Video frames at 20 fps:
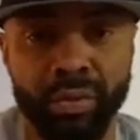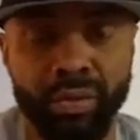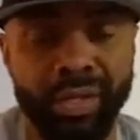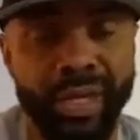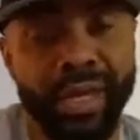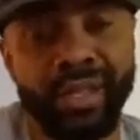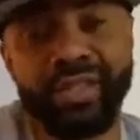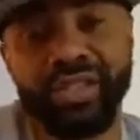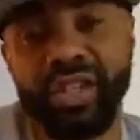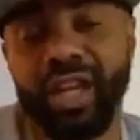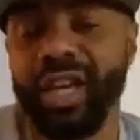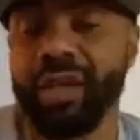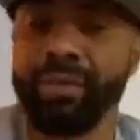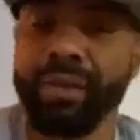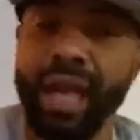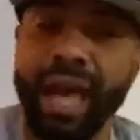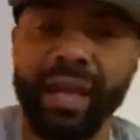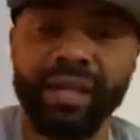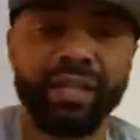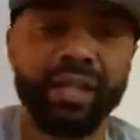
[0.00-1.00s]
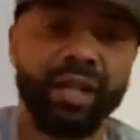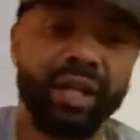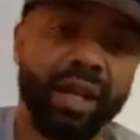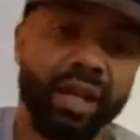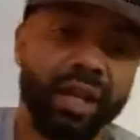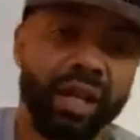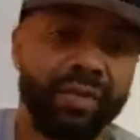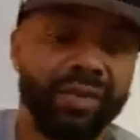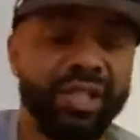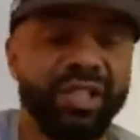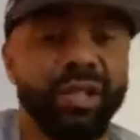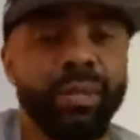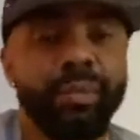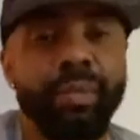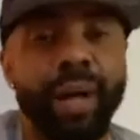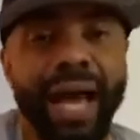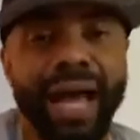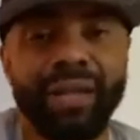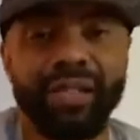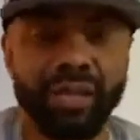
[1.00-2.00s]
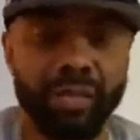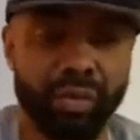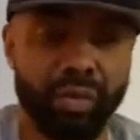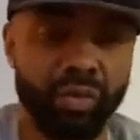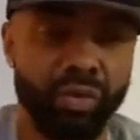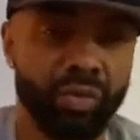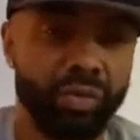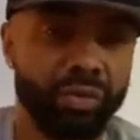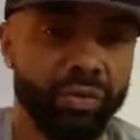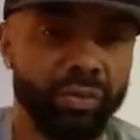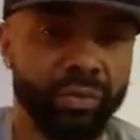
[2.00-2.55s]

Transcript: Can't skip like to love. It's impossible.